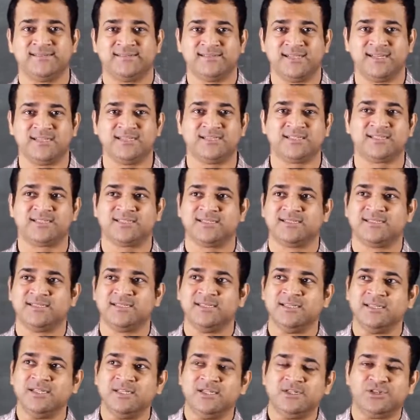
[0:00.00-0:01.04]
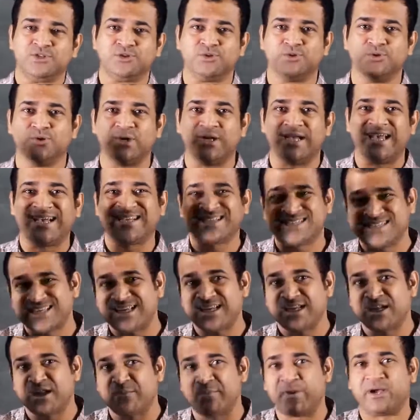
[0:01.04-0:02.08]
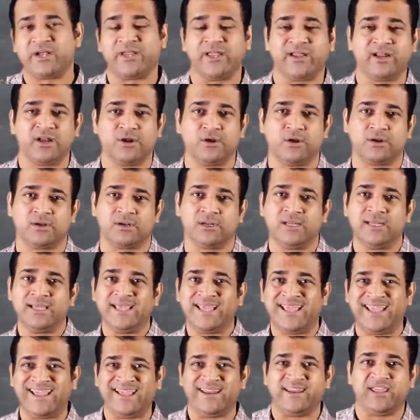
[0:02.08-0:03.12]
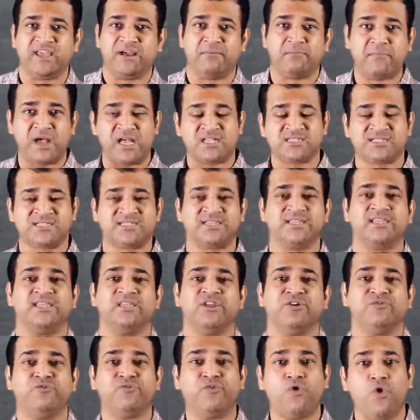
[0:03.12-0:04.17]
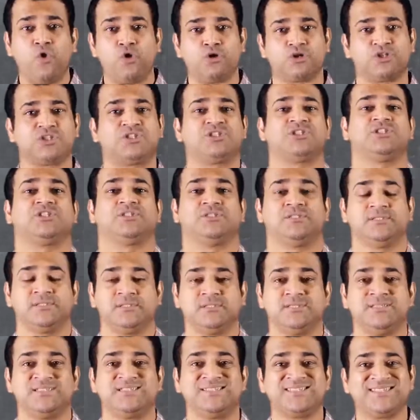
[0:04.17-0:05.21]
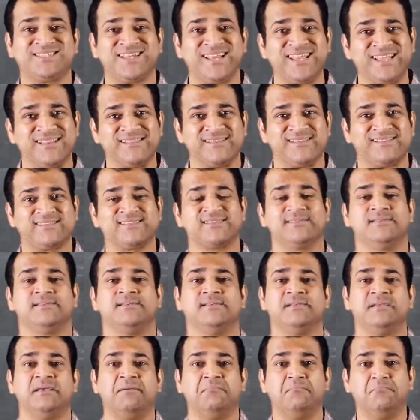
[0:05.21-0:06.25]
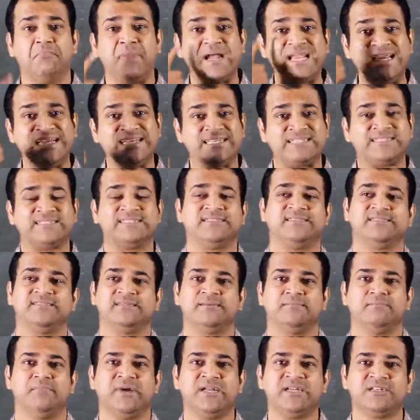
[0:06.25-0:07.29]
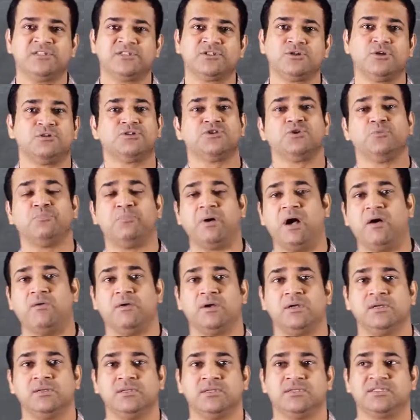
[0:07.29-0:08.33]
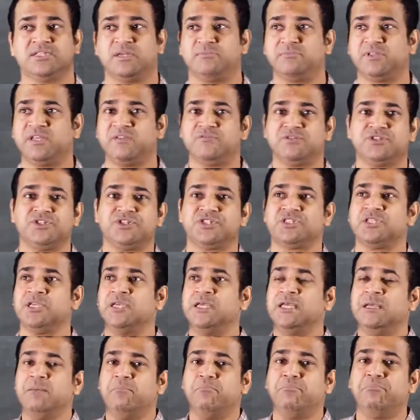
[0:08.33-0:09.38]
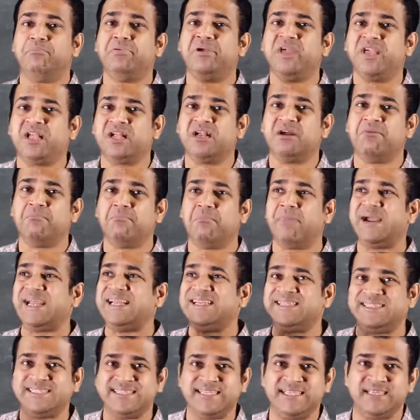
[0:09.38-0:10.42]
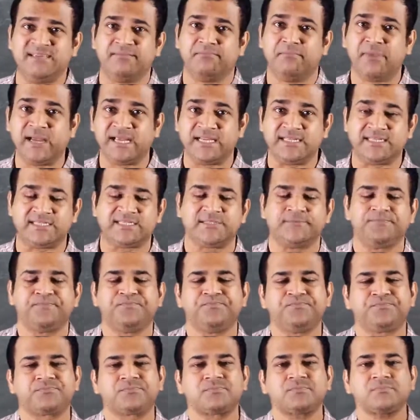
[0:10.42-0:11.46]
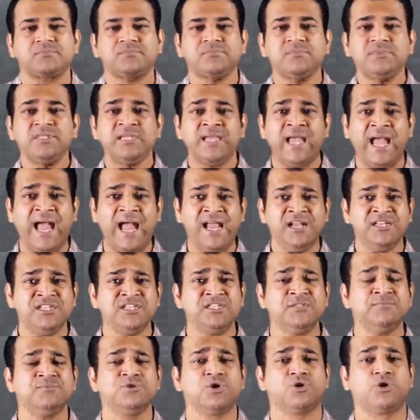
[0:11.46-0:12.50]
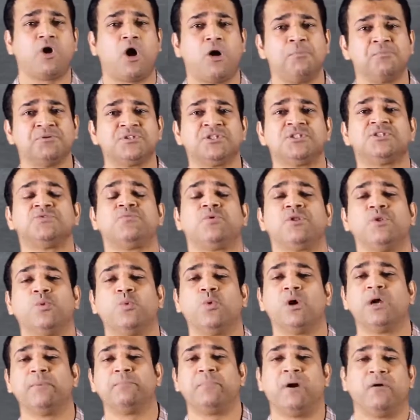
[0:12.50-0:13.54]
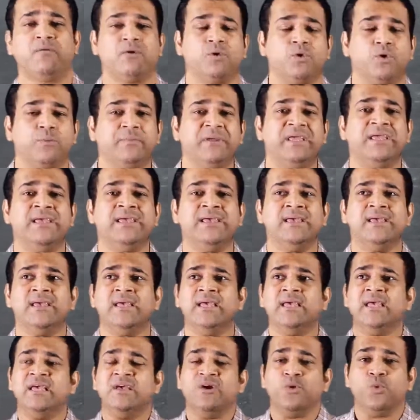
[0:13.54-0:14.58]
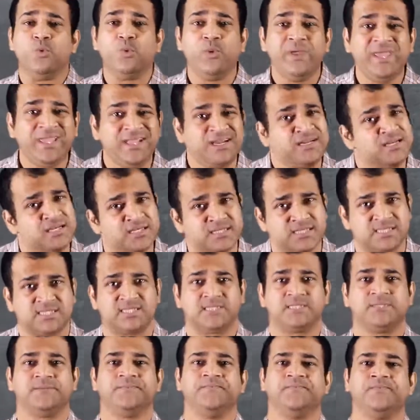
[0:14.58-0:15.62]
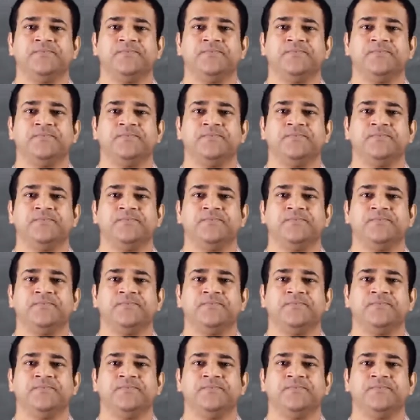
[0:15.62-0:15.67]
that is to excel in a particular area, mastery, force, strength, might. Might is also power, something which is big, mighty, might. Antonyms or the opposites for the word power would be weakness,